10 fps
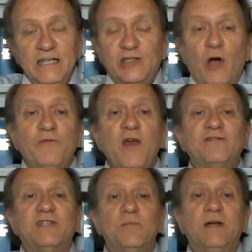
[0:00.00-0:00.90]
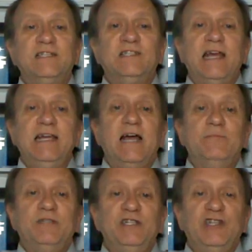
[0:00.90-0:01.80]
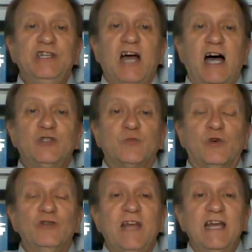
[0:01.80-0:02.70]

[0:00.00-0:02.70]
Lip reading: So if you have somebody standing up teaching God's word,